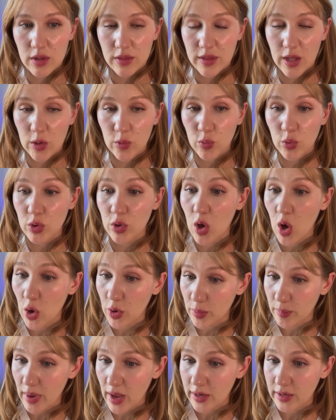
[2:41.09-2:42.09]
that will
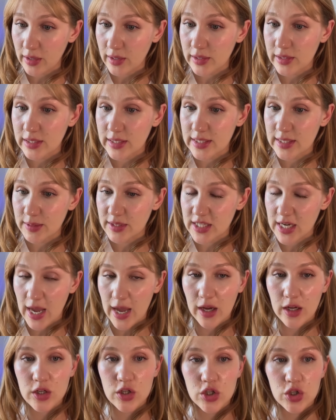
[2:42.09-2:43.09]
automatically
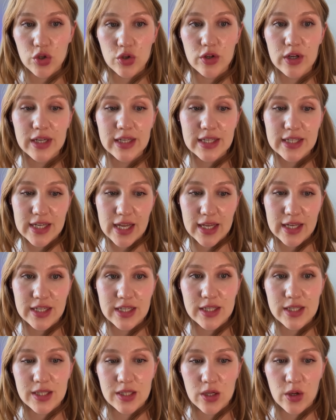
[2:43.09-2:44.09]
detect your
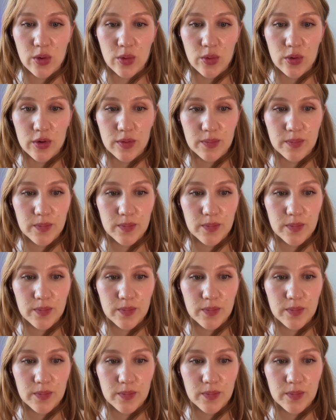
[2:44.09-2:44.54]
attendee zone.